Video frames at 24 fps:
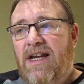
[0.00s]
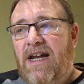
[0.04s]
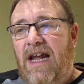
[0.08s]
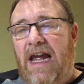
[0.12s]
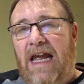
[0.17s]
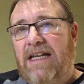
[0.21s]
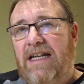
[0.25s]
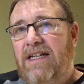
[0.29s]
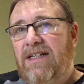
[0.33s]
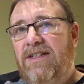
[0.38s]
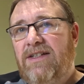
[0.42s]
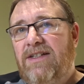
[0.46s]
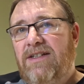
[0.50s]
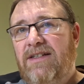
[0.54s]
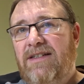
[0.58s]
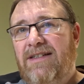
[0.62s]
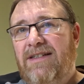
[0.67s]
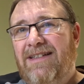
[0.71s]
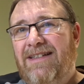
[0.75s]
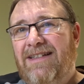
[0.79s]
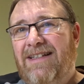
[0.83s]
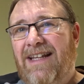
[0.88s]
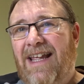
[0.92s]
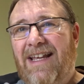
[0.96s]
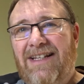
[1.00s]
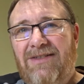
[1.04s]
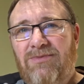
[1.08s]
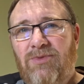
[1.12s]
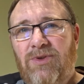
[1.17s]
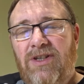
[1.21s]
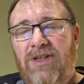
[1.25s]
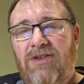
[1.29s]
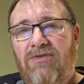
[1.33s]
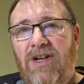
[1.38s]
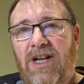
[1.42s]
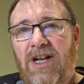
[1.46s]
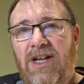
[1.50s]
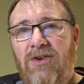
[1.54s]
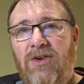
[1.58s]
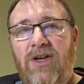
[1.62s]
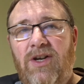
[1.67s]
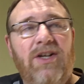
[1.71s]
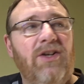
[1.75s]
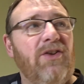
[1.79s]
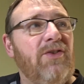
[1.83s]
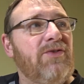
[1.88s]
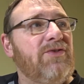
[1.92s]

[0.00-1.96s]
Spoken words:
and that's what you're really going to do.